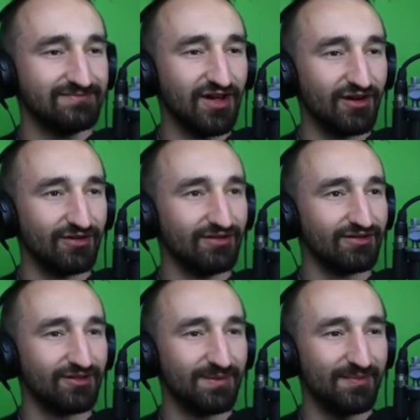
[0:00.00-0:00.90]
No.
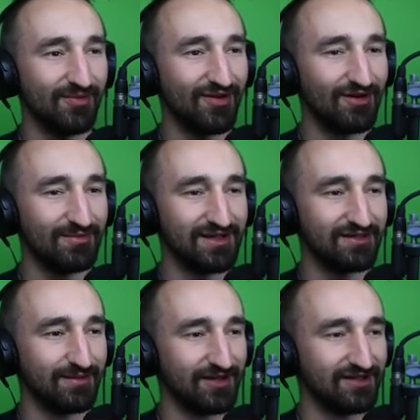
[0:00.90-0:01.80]
The people there are
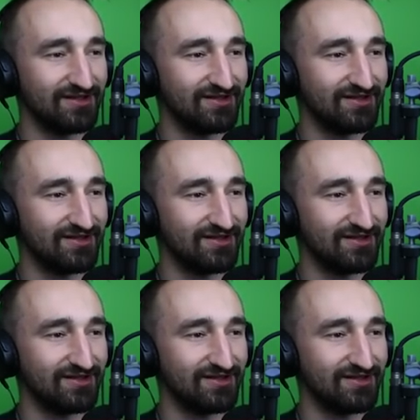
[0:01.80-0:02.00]
mean to me.